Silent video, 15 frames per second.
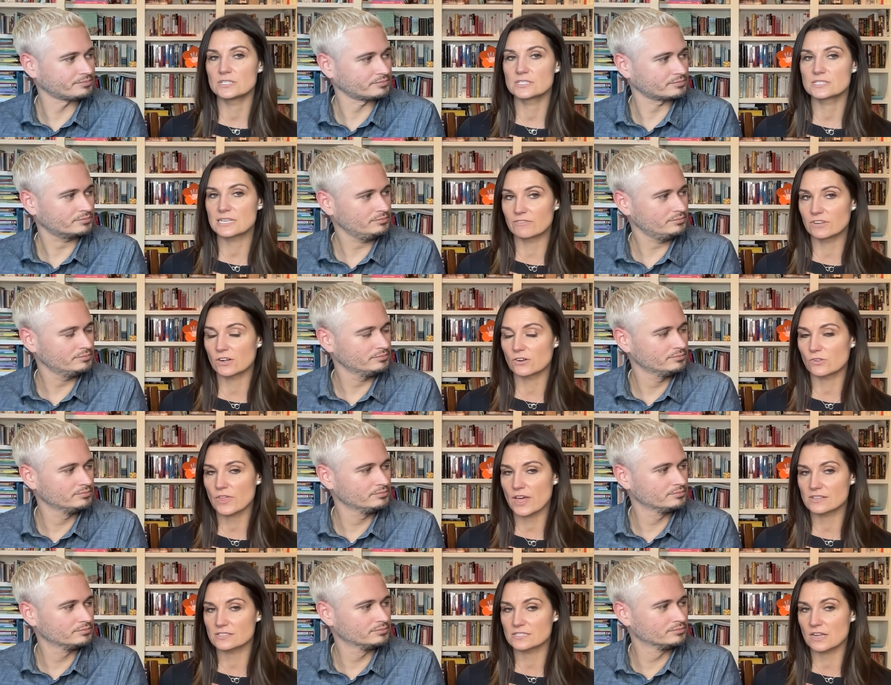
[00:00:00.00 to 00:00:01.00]

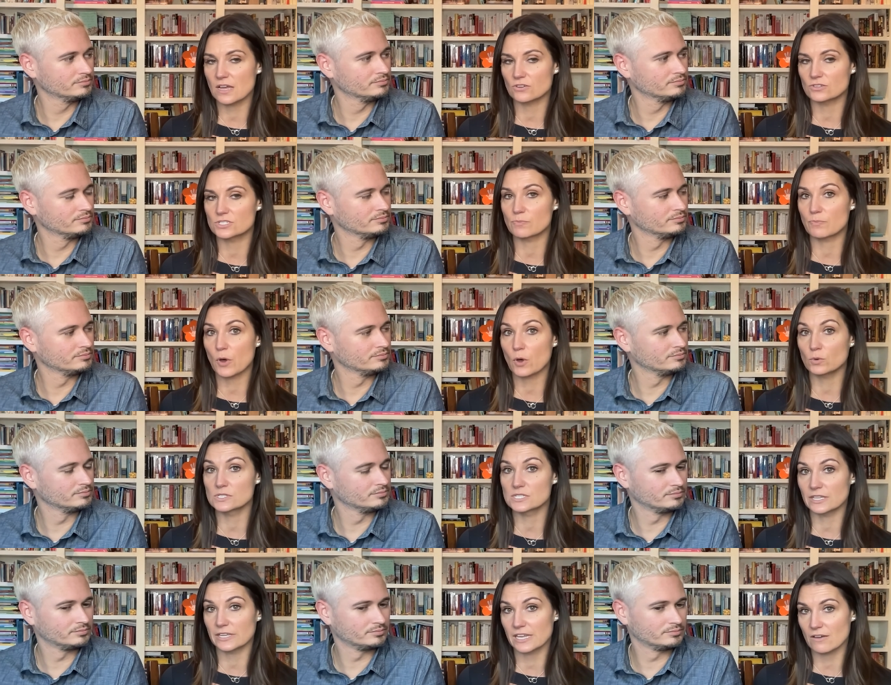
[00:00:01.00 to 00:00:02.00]
Speaker 1: $700,000
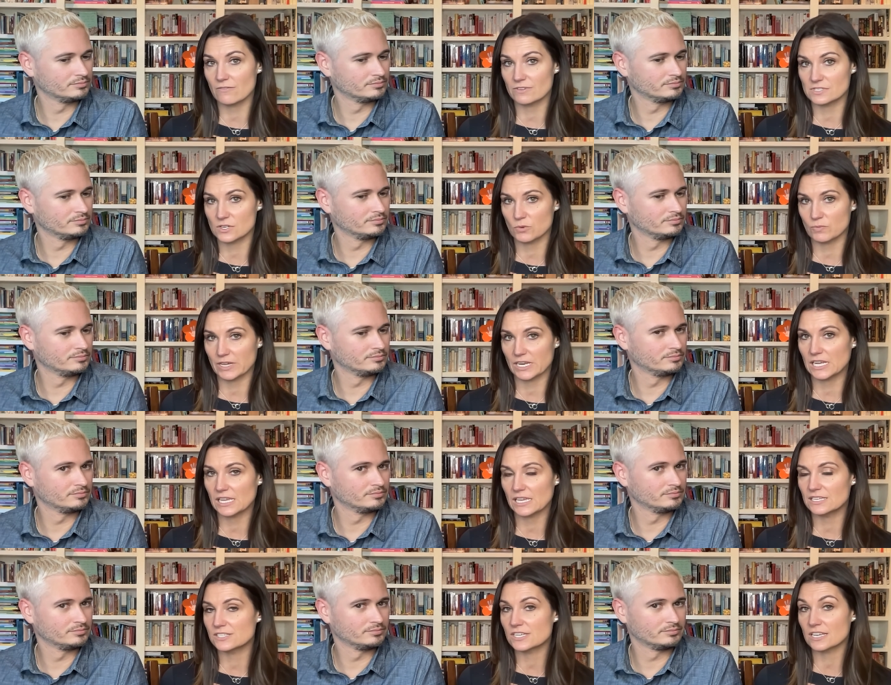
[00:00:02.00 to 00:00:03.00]
supposedly of his own
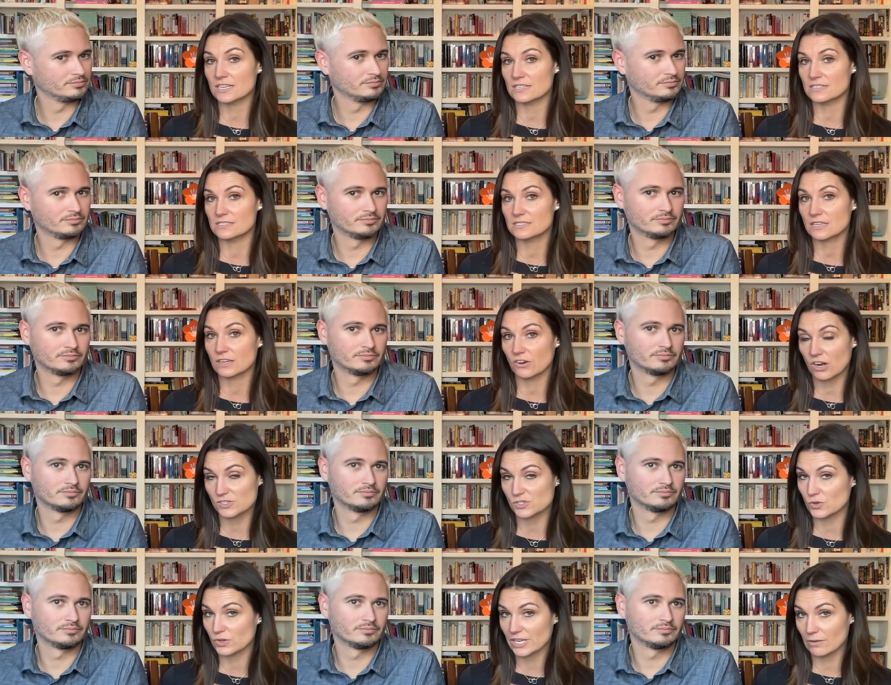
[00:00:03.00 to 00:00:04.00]
money into his
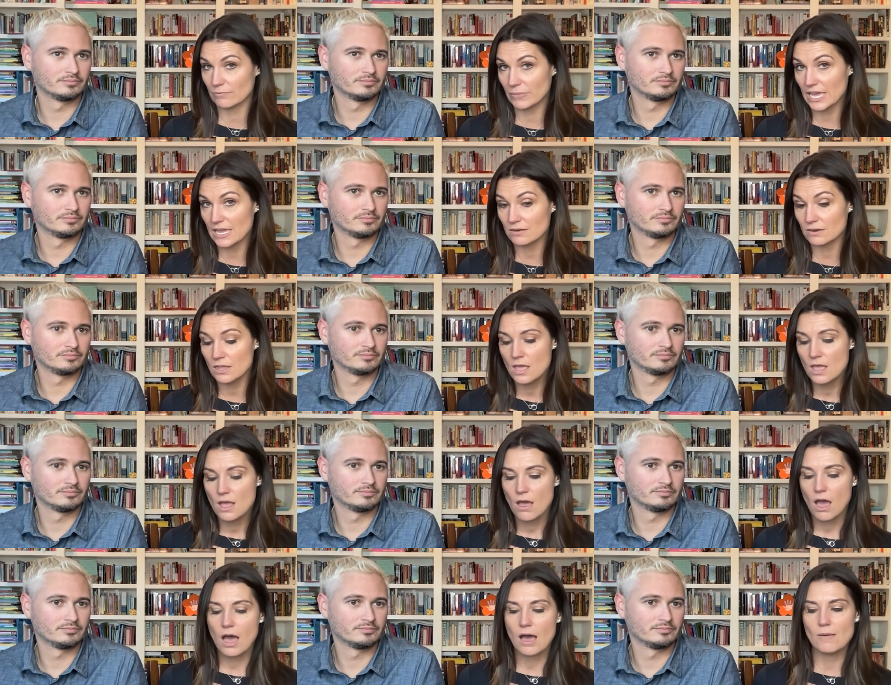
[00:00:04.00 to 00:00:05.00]
congressional campaign.
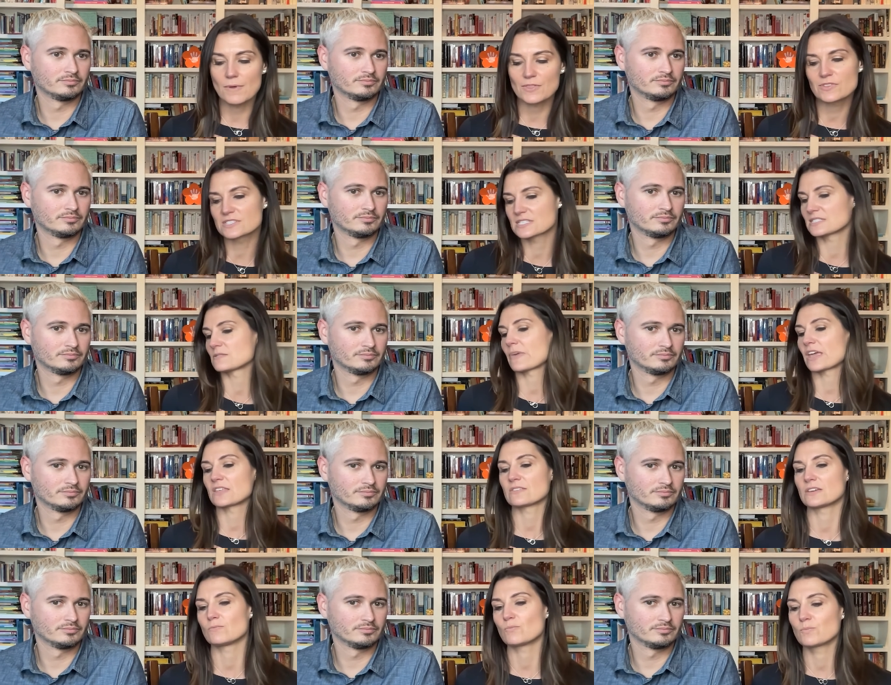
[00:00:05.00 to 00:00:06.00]
Um, and this is a
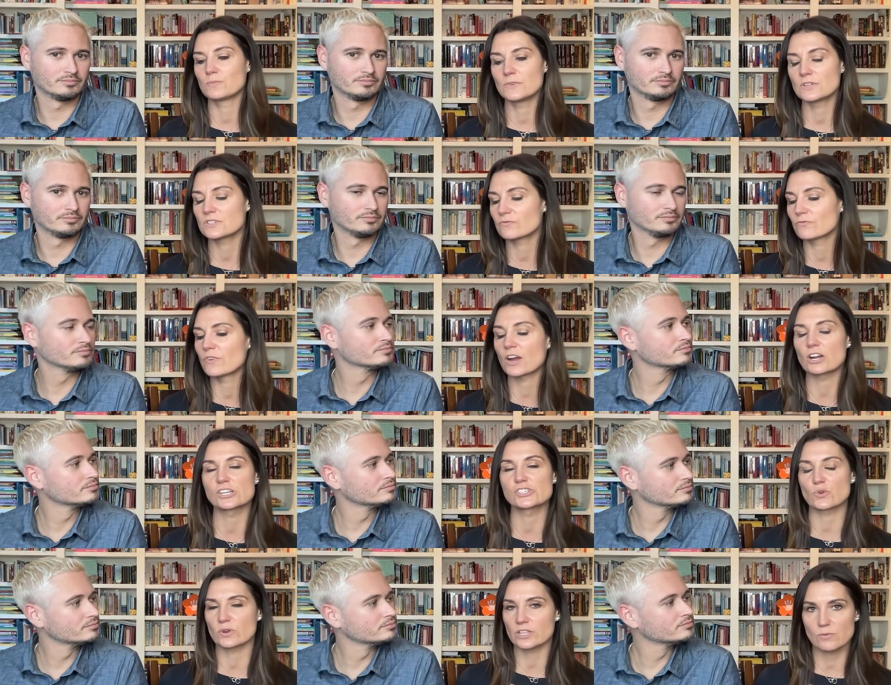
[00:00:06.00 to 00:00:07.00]
man that very
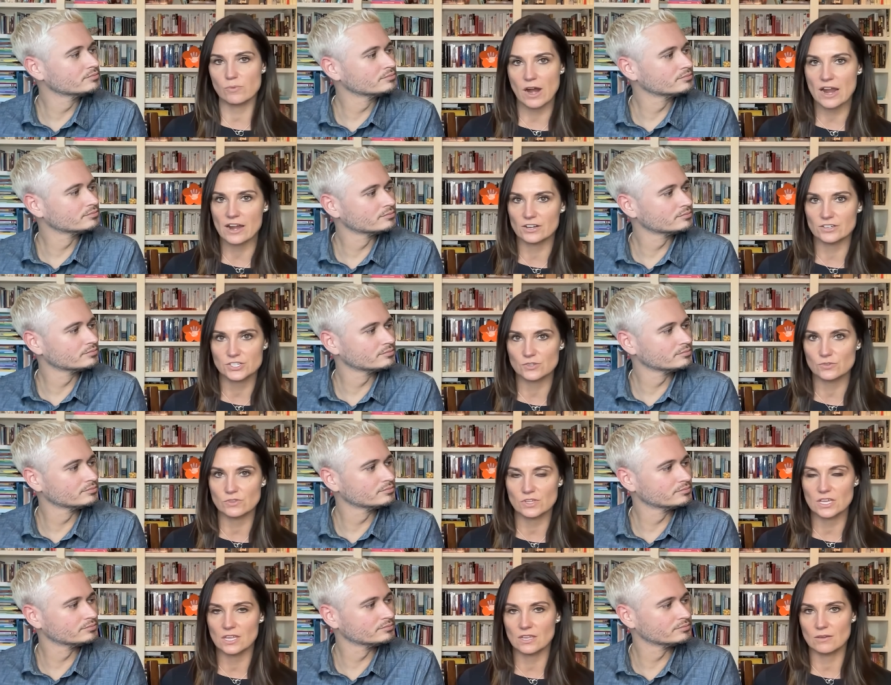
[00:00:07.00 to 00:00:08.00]
shortly prior to
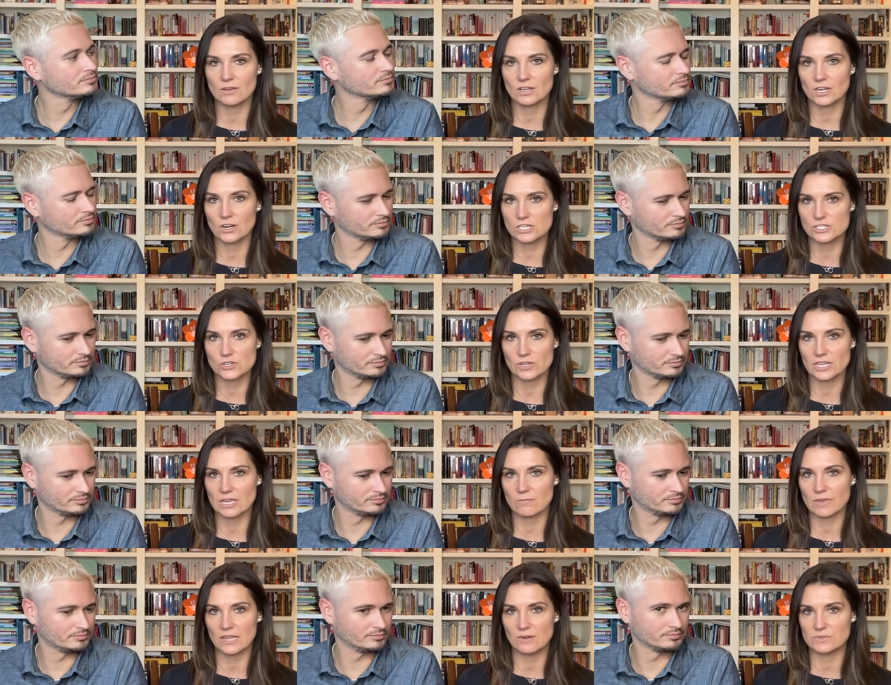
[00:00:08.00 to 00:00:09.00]
the congressional
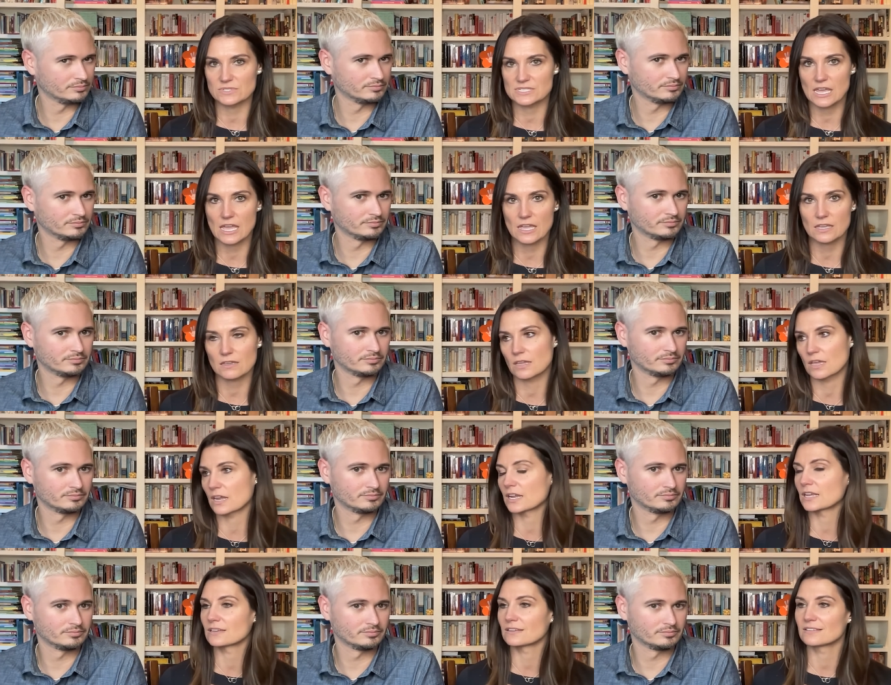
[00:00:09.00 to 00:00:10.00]
campaign was like
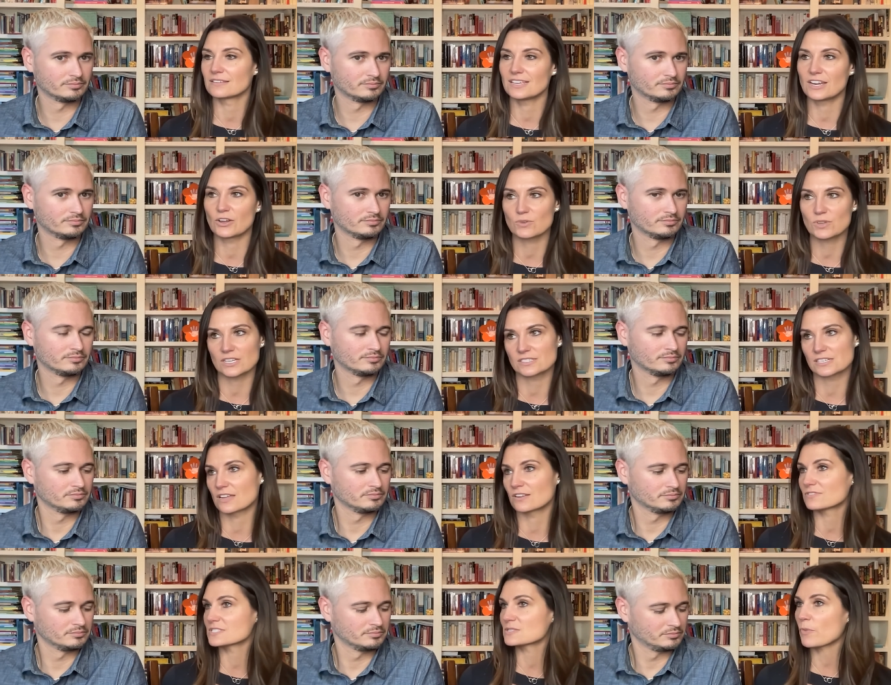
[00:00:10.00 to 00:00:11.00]
getting you know kicked
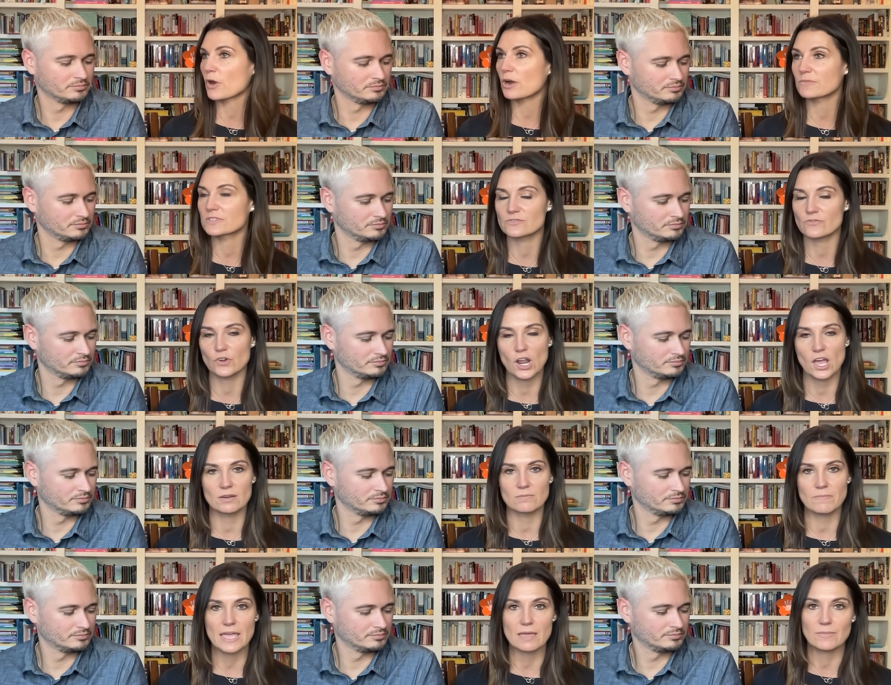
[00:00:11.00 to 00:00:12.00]
out of his apartments for
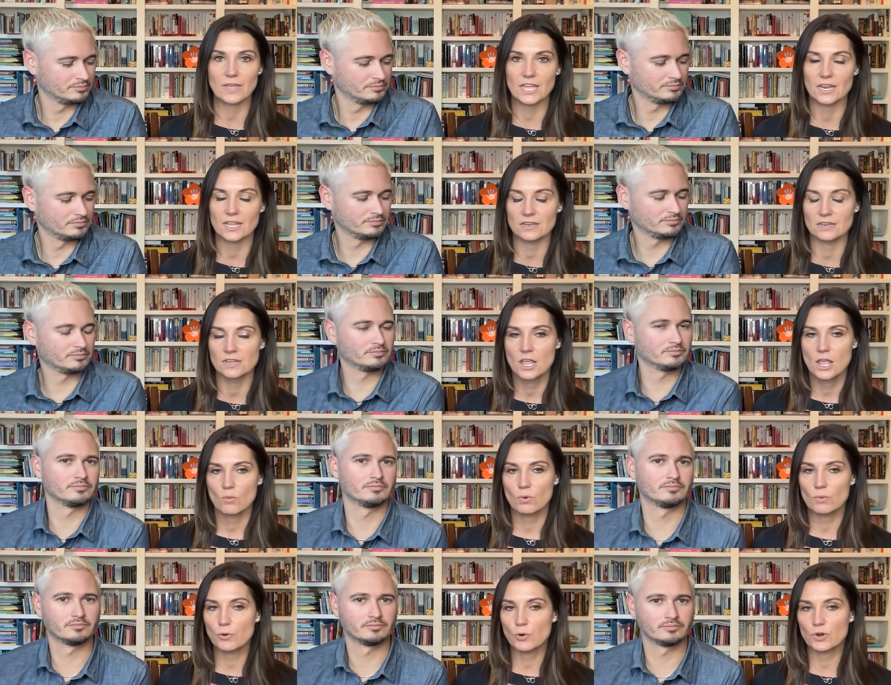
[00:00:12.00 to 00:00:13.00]
non-payment and
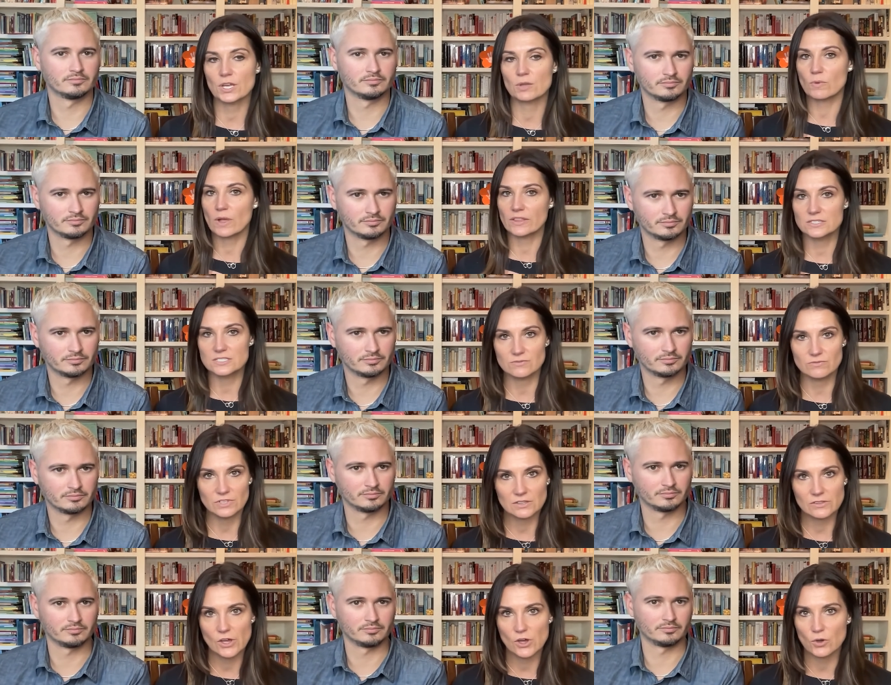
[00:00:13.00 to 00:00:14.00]
reporting
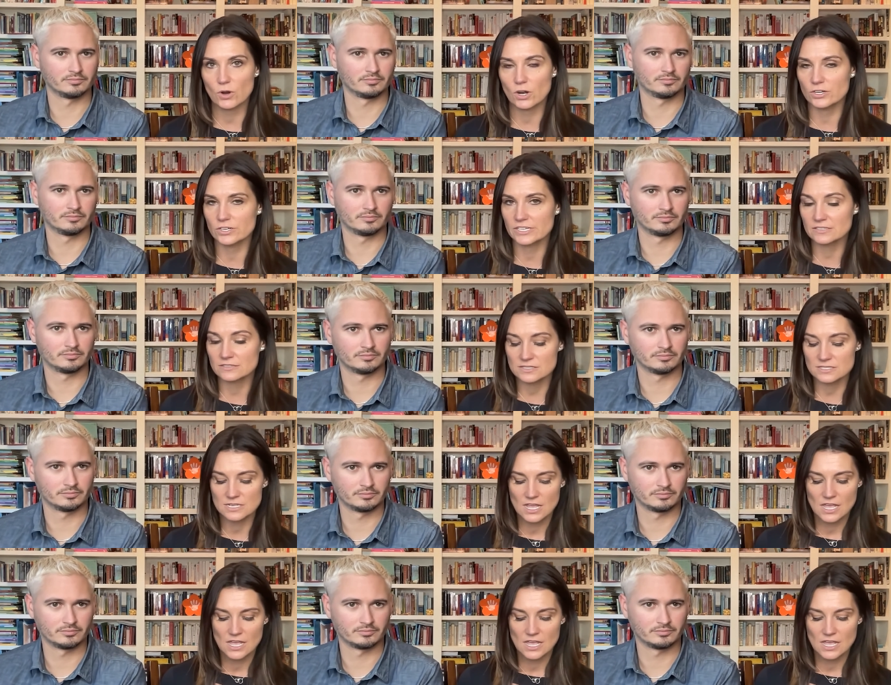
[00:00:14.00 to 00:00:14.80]
relatively low earnings